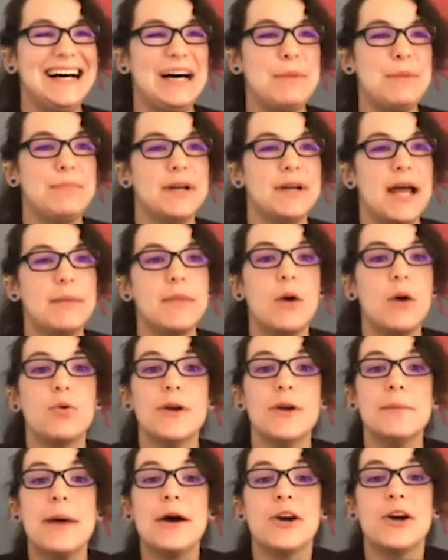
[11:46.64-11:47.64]
But I'm not
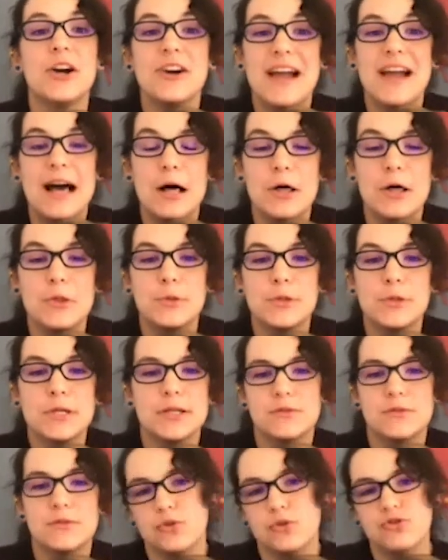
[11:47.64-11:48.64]
worried about her health,
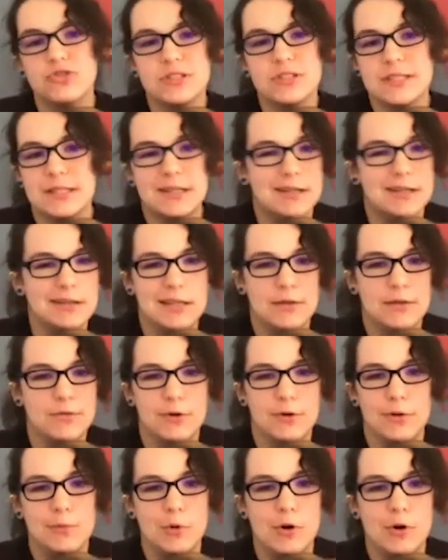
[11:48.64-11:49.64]
because we're just gonna give
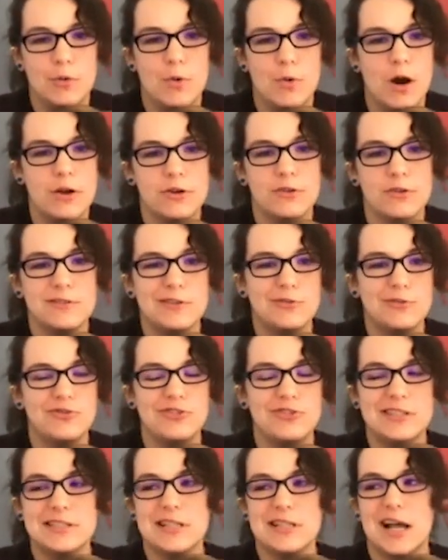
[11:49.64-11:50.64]
her more water, so
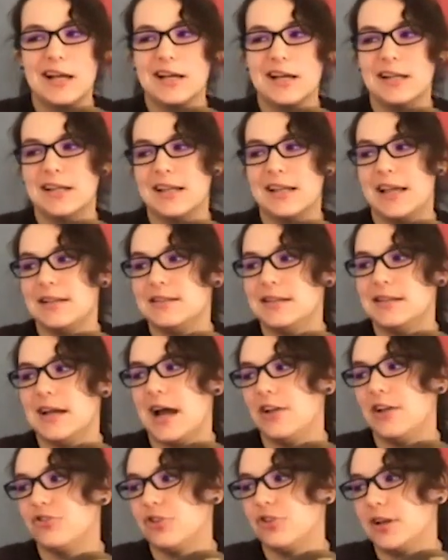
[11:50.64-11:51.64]
she's not gonna get
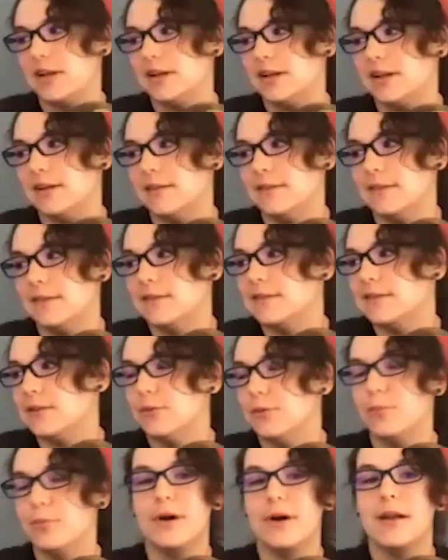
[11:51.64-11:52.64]
dehydrated in the zoo.
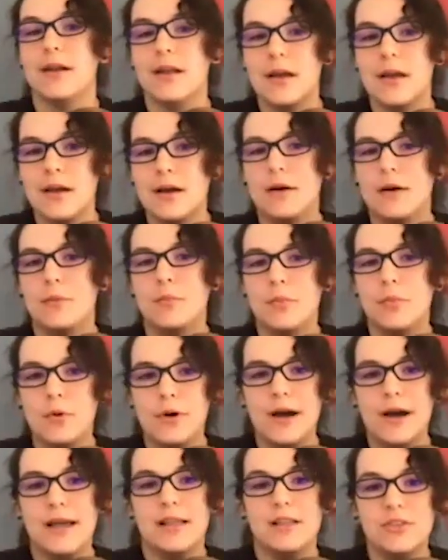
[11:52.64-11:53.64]
But
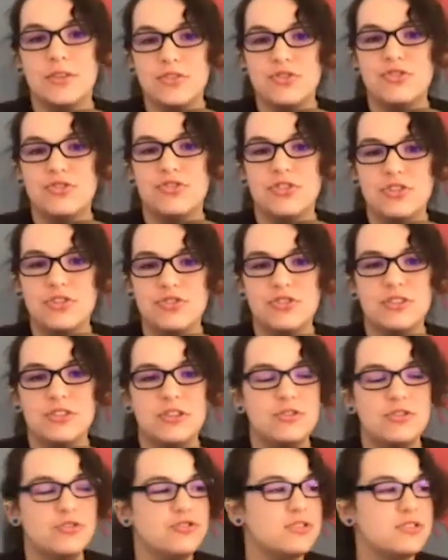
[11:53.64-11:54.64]
boy,
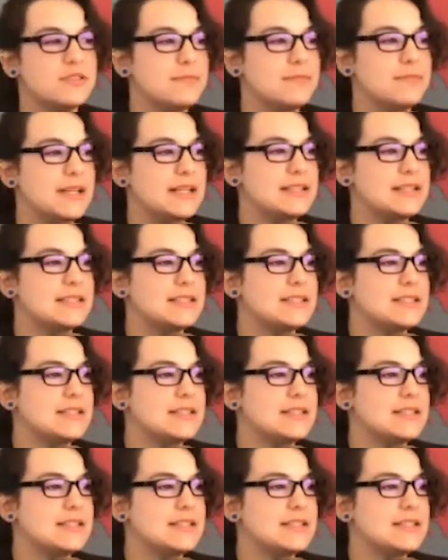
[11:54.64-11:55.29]
you just missed.